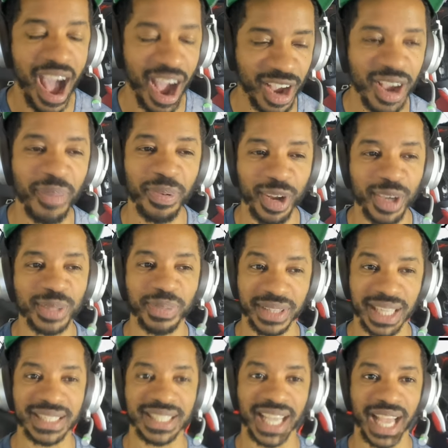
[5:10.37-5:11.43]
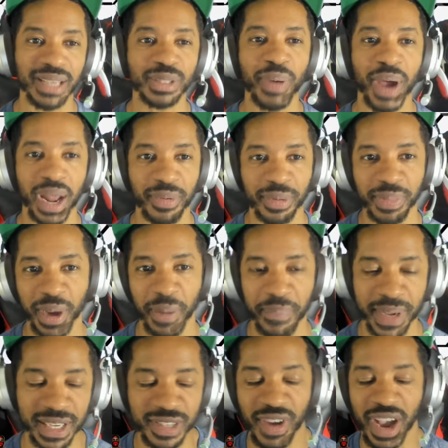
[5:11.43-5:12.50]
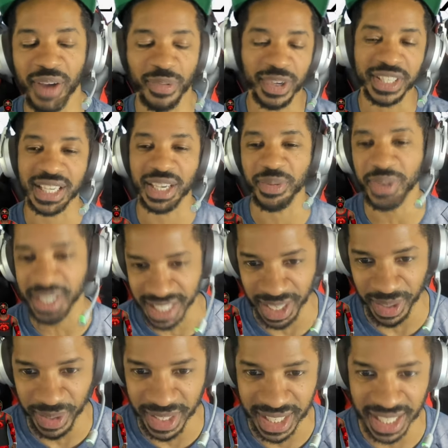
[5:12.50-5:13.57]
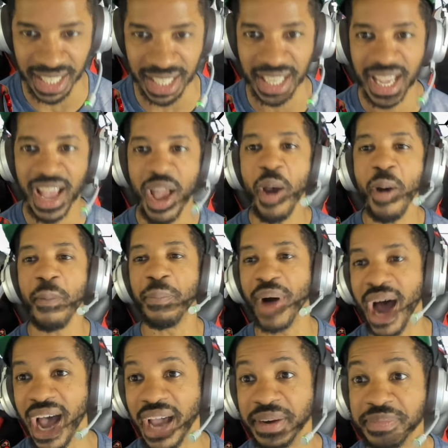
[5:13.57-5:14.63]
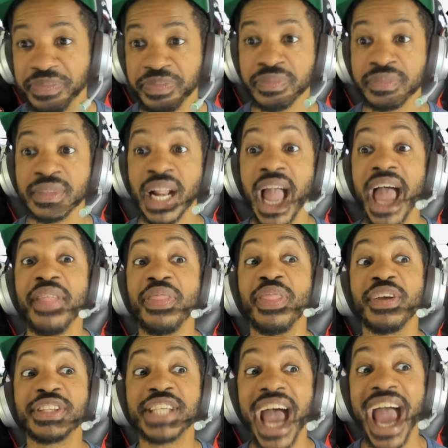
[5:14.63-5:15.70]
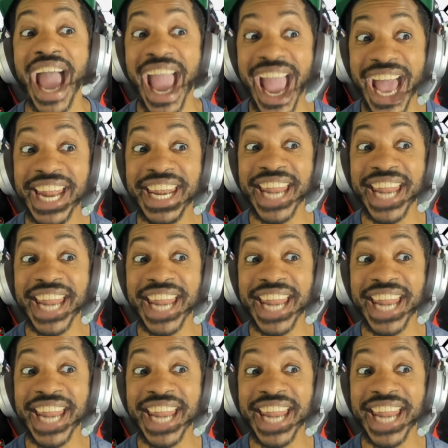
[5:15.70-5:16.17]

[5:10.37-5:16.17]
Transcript: a couple of those Bethesda games probably be on PS5. We'll see. We'll see. We'll see. But to end